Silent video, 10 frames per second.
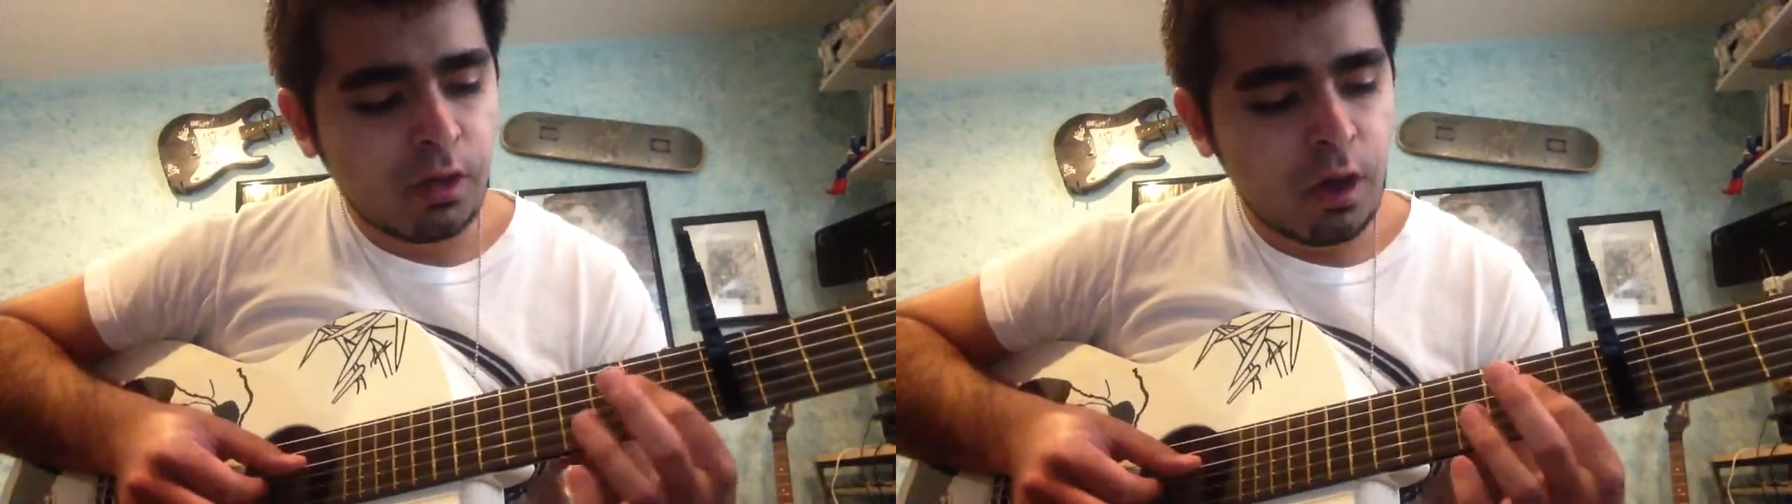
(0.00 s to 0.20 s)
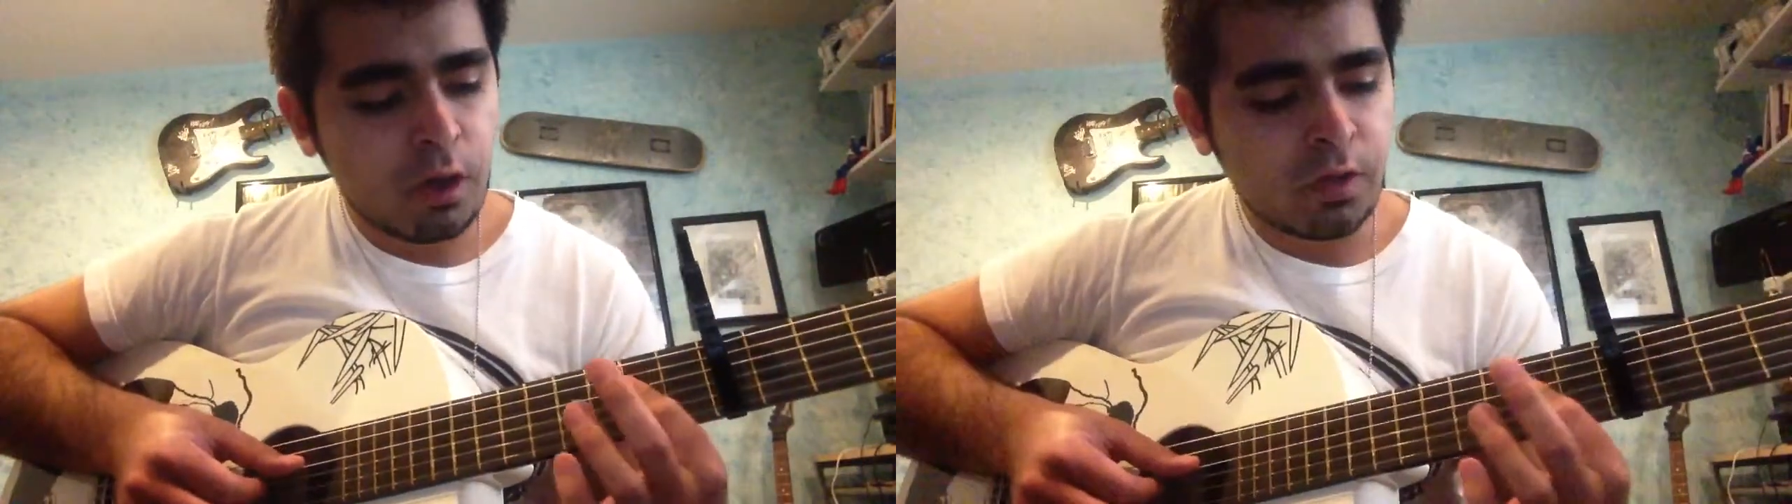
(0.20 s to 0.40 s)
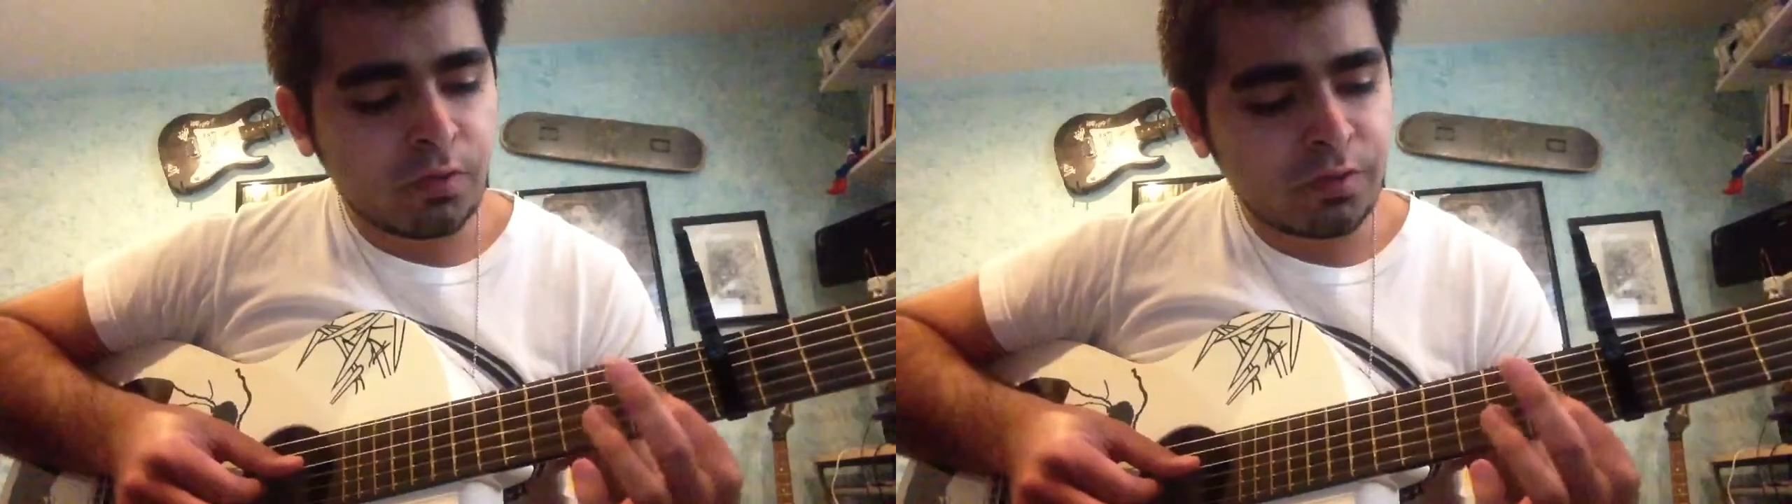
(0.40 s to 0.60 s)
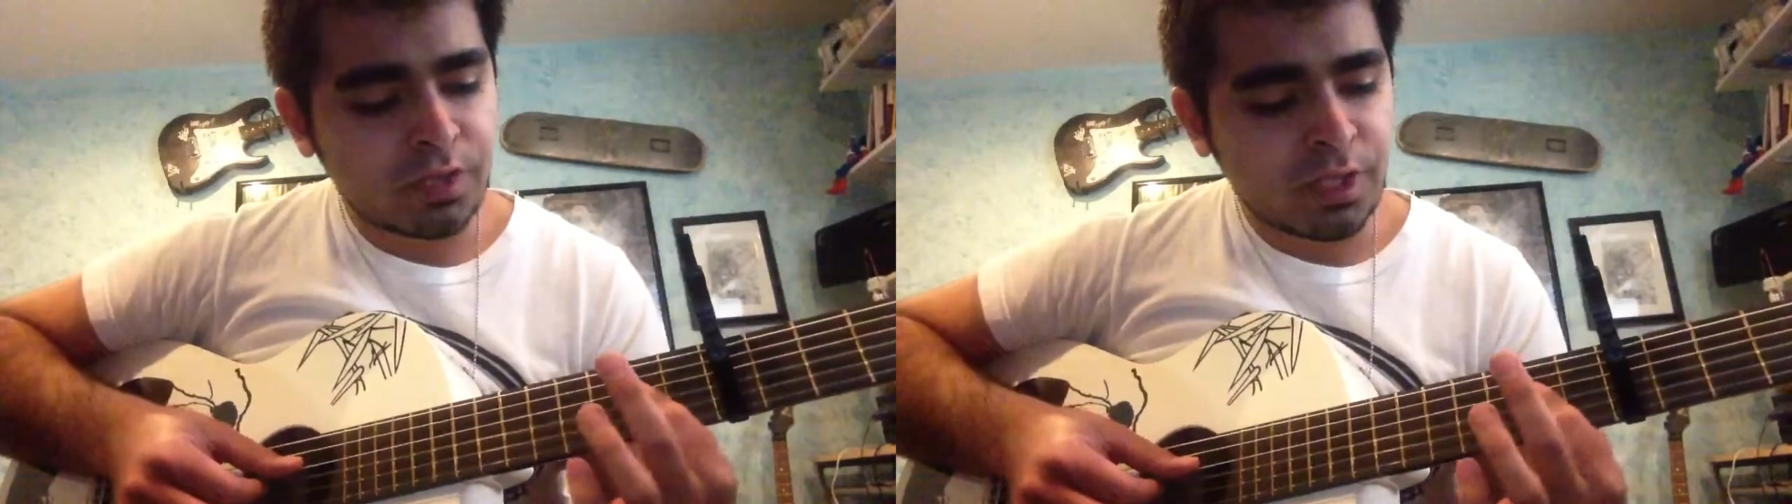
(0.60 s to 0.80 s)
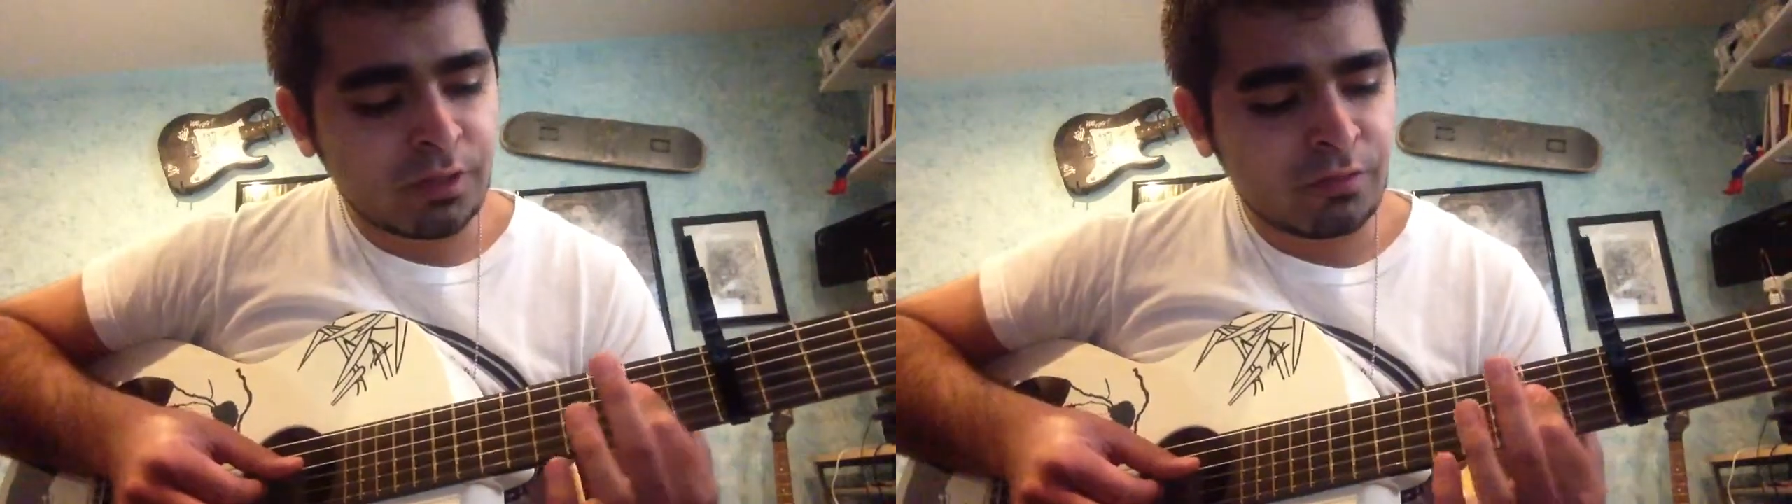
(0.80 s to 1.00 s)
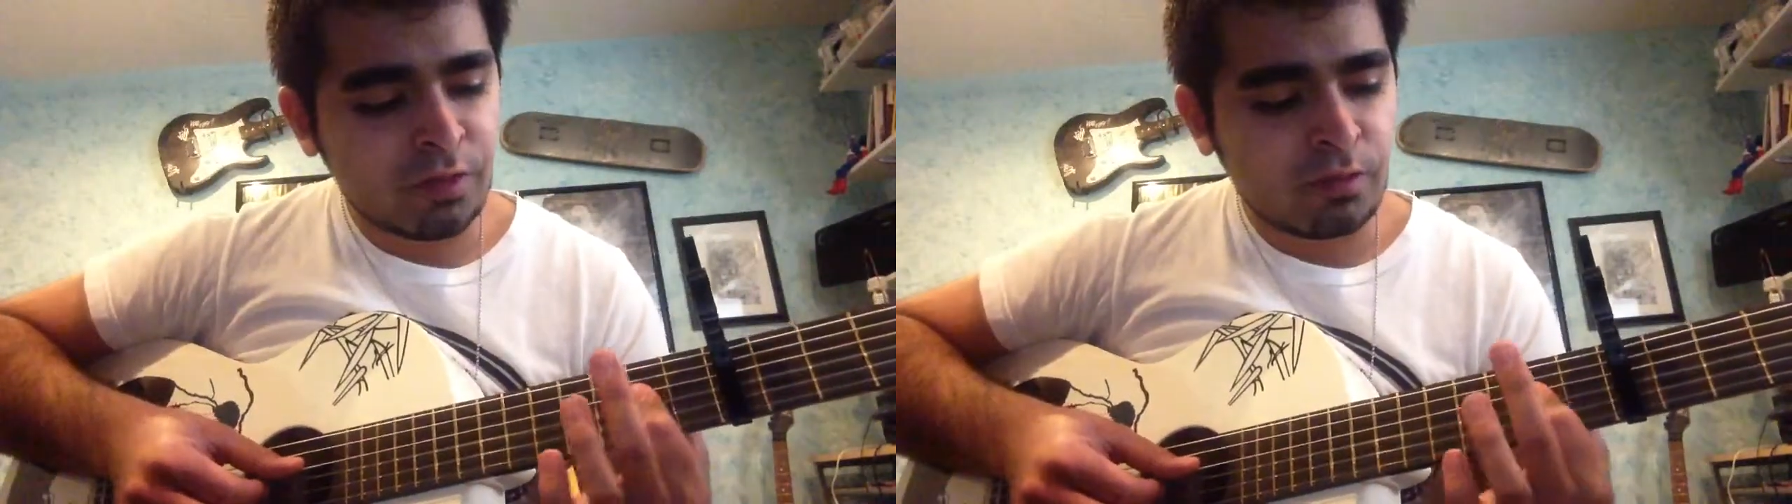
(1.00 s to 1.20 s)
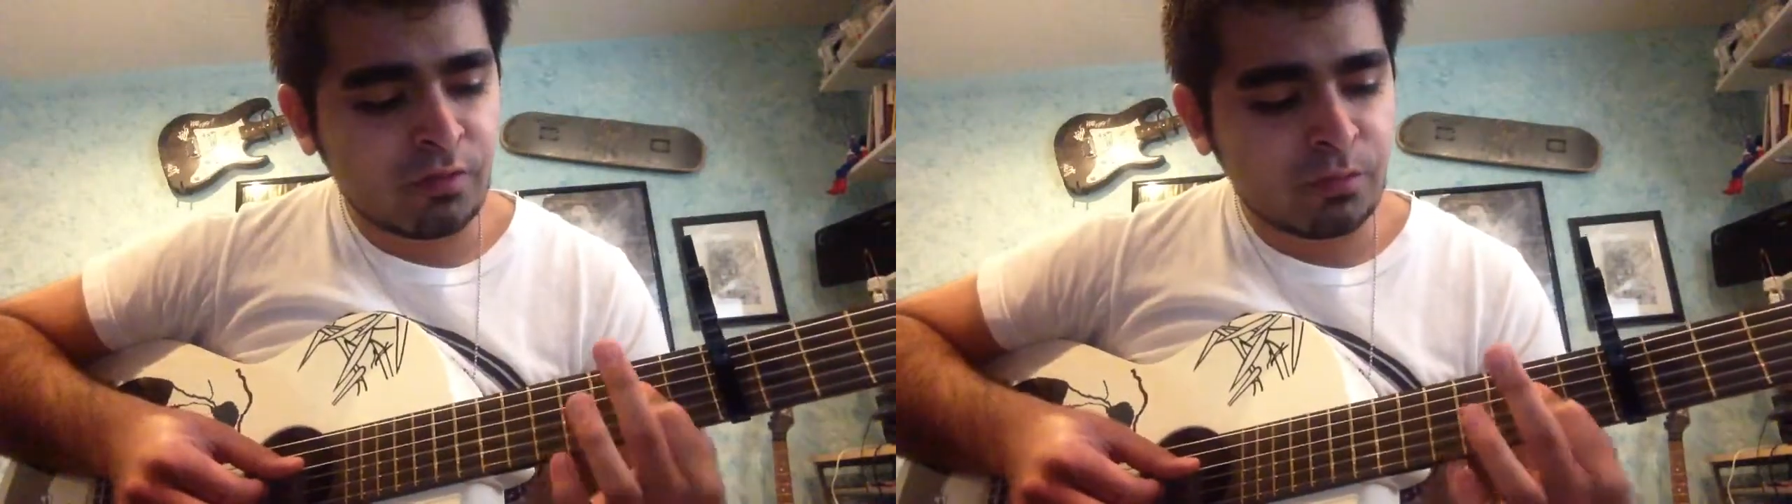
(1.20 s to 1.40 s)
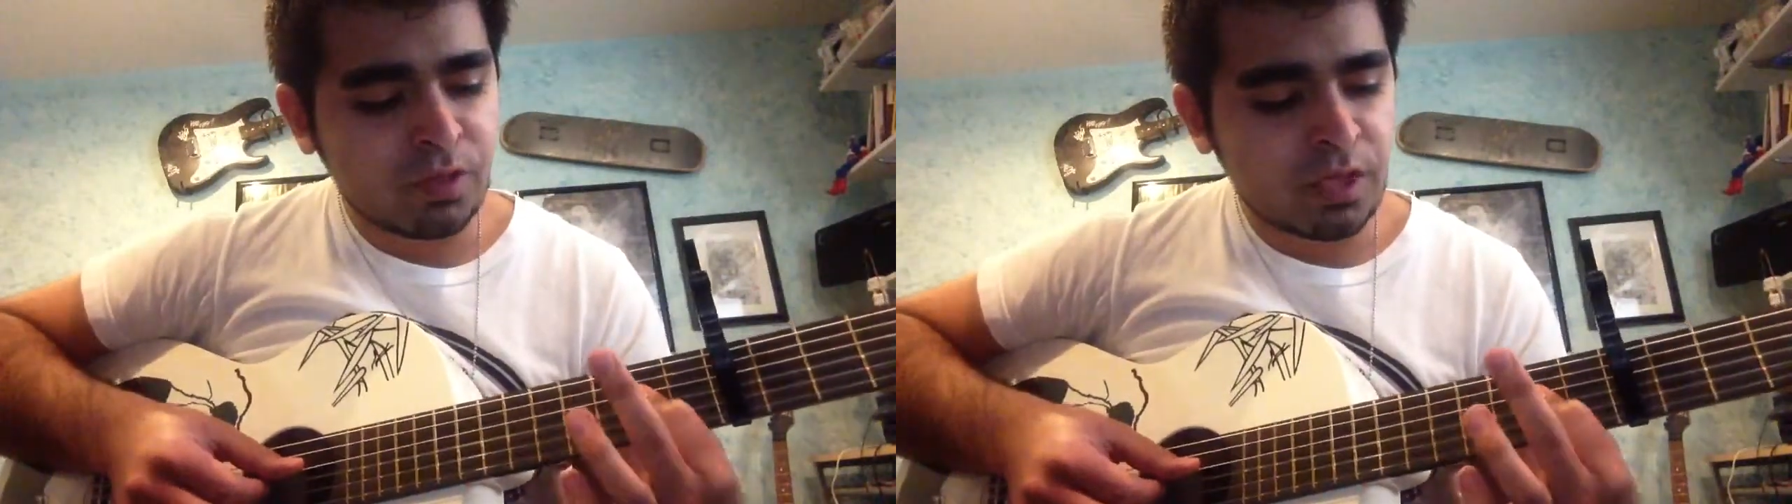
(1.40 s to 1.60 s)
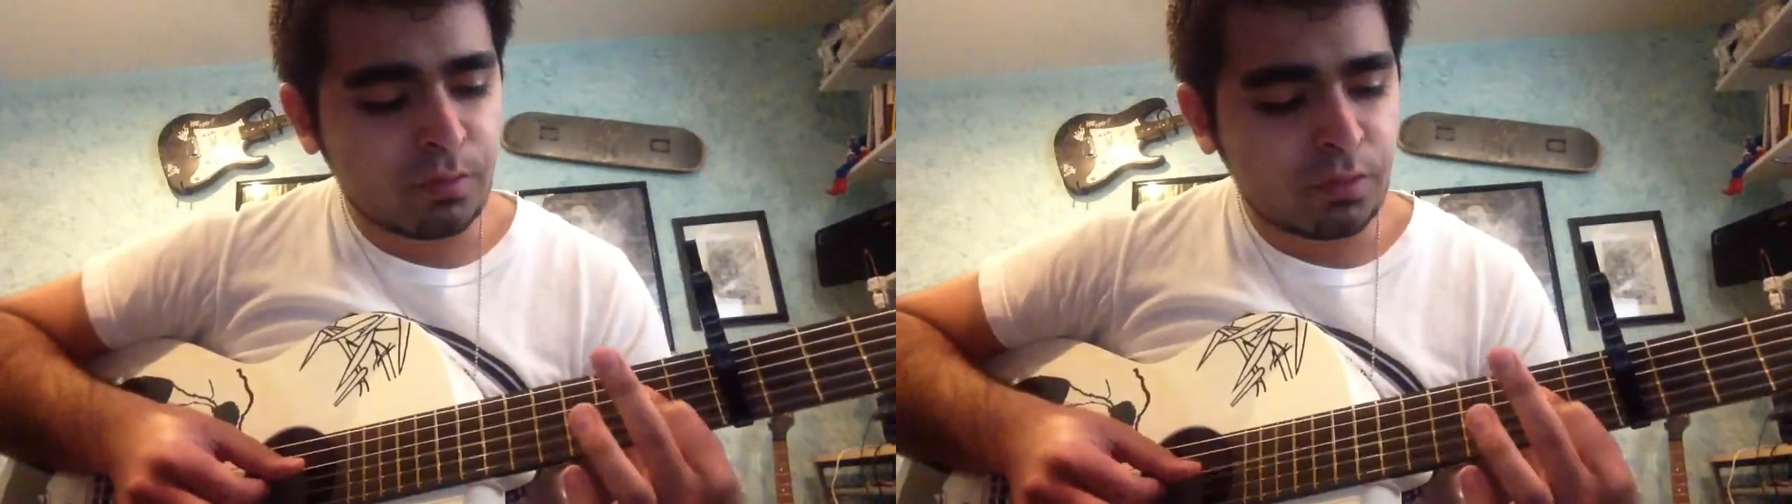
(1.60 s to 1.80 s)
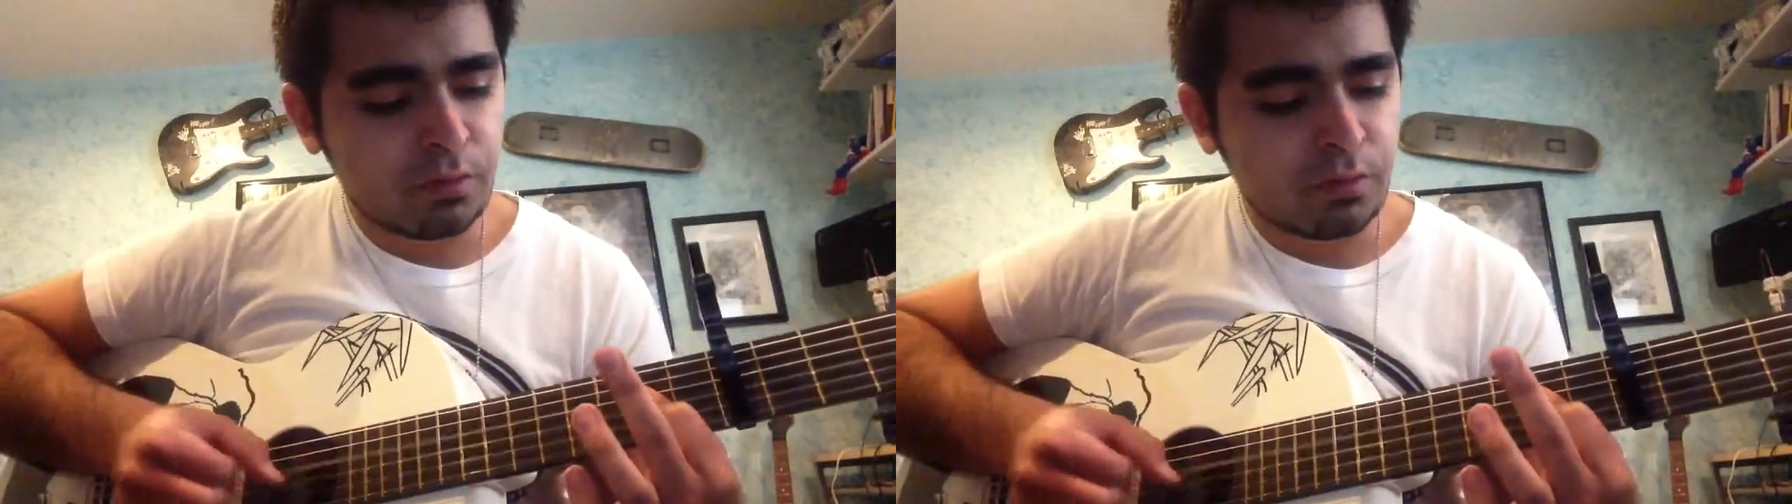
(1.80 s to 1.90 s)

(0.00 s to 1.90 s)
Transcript: all on the 2nd fret away from the capo.